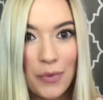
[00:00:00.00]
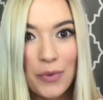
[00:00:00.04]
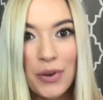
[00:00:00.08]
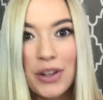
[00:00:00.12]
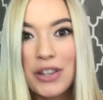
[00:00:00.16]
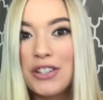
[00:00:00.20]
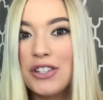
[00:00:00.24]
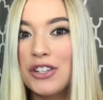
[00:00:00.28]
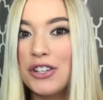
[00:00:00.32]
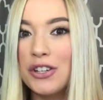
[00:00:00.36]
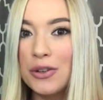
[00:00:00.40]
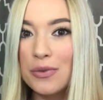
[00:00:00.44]

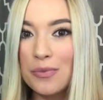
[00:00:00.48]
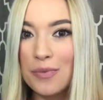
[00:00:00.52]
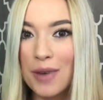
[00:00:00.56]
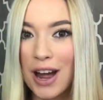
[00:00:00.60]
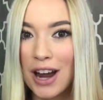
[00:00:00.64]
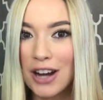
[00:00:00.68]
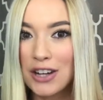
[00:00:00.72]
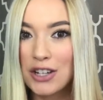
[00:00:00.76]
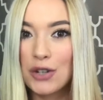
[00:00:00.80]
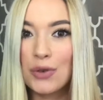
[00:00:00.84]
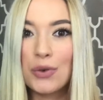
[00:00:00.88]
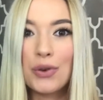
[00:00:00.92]
with too
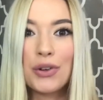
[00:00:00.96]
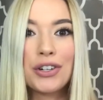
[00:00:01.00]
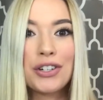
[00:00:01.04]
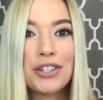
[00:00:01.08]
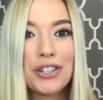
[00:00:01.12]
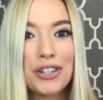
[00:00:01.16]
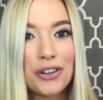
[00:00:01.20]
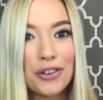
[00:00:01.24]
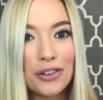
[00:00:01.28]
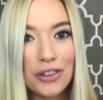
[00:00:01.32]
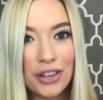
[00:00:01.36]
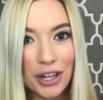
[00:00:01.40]
much or
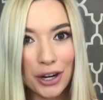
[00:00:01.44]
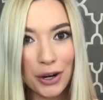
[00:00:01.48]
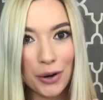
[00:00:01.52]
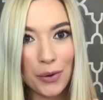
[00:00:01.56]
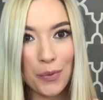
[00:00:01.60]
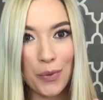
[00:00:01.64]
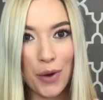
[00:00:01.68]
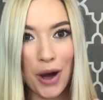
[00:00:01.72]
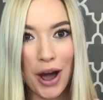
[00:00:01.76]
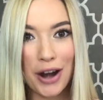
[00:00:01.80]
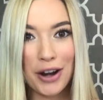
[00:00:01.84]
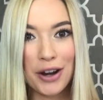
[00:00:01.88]
too little
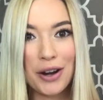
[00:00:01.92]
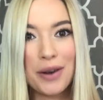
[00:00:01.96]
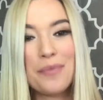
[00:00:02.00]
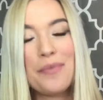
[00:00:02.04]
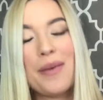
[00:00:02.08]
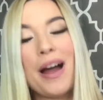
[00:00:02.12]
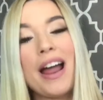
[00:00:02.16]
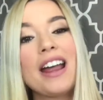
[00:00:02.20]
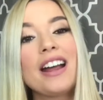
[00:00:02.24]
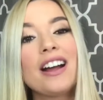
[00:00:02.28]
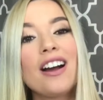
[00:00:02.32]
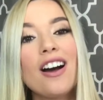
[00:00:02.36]
water
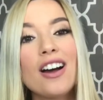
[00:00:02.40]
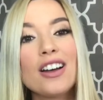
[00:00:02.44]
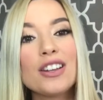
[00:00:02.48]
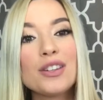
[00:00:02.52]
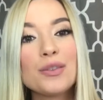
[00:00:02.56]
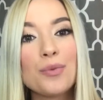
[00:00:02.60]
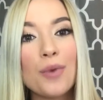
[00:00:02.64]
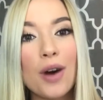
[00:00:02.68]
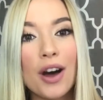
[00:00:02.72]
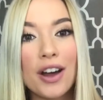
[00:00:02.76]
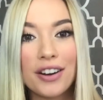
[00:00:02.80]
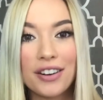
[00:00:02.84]
might
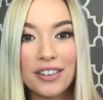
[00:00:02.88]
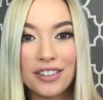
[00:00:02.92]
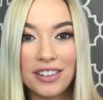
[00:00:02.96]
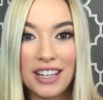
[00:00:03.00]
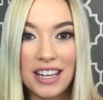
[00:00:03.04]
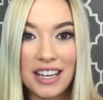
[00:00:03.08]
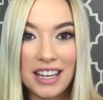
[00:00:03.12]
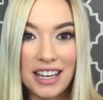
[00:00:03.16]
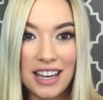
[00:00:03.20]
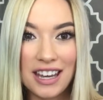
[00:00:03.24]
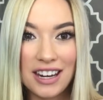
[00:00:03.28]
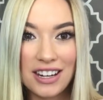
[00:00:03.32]
cause water
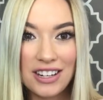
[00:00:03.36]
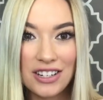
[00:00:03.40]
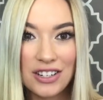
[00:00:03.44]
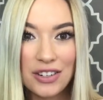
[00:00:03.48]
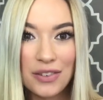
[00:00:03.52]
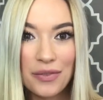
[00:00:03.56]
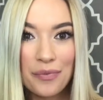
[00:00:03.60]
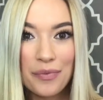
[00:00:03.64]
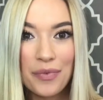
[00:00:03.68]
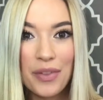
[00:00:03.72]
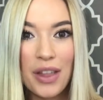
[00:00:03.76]
leakage.